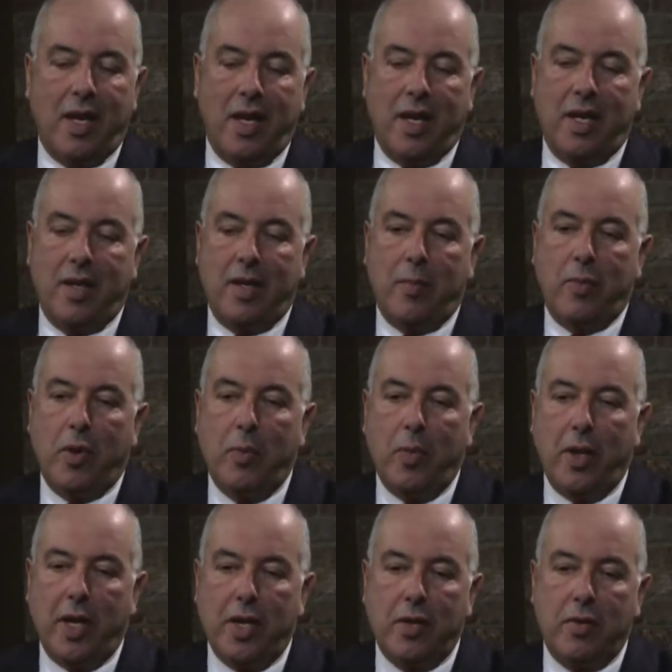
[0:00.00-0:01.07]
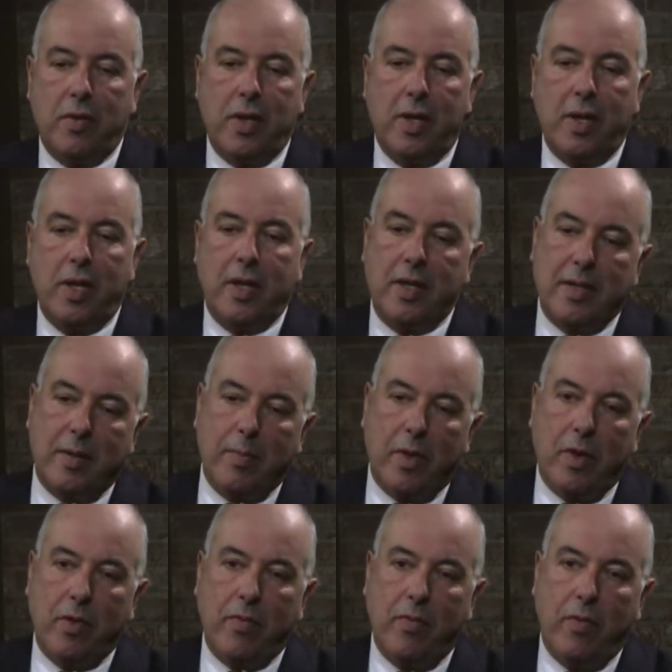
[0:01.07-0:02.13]
and the population here is
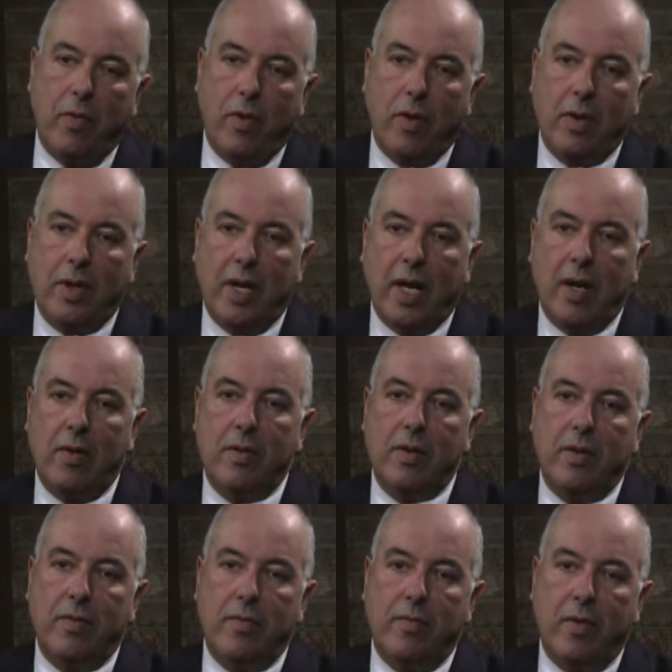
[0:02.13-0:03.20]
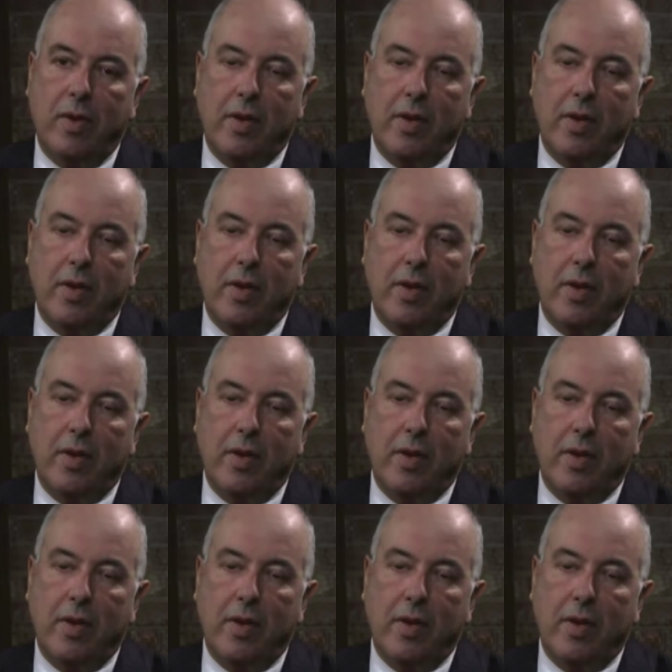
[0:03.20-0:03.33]
about 4,000, 4,500